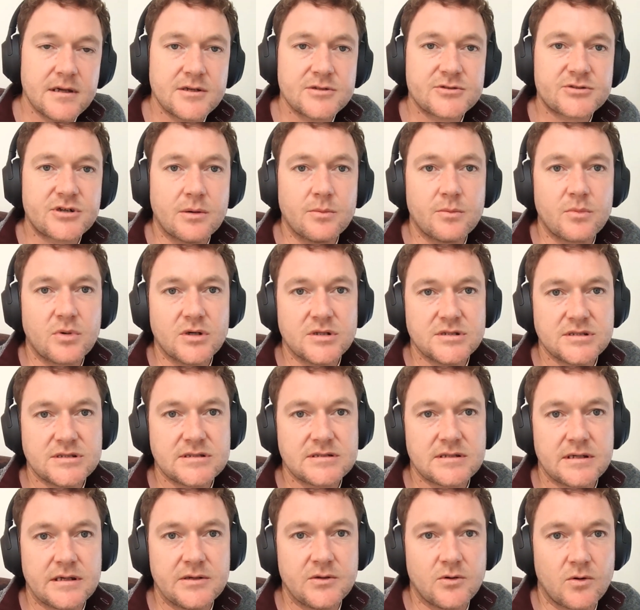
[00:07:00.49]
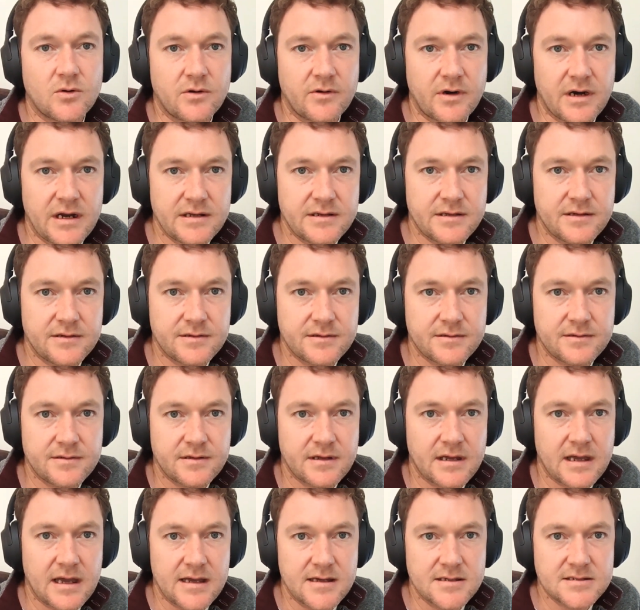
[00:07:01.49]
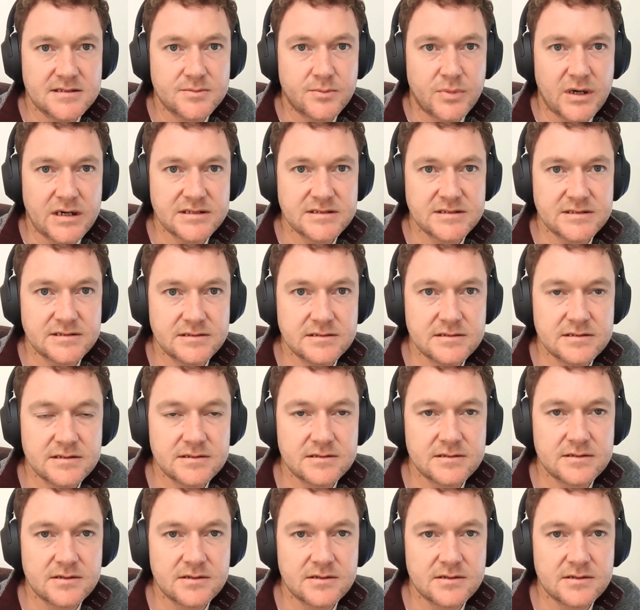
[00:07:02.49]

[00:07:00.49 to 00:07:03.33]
Trump was inaugurated as president